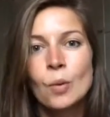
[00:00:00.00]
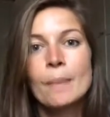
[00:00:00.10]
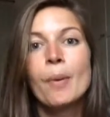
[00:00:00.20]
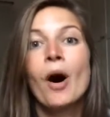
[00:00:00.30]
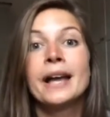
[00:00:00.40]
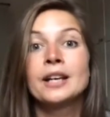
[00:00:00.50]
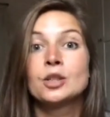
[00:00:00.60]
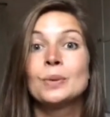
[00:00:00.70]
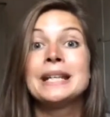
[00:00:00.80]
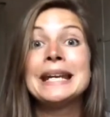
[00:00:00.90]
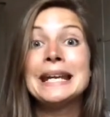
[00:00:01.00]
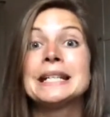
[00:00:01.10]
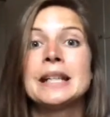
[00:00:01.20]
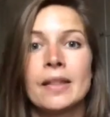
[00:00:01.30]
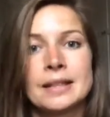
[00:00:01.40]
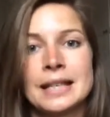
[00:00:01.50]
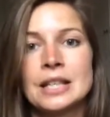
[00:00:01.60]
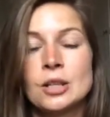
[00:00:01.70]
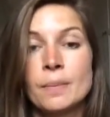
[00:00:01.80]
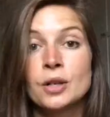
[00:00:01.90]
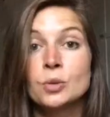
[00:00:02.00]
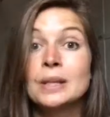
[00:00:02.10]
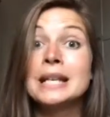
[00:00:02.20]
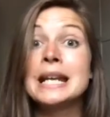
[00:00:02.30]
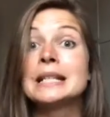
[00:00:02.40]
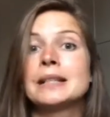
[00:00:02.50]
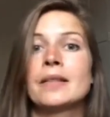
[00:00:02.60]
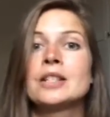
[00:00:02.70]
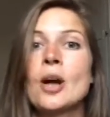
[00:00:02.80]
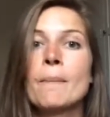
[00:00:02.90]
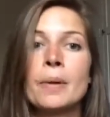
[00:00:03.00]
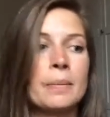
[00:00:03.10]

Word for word: We're buying because we need another t-shirt, because we need another jumper,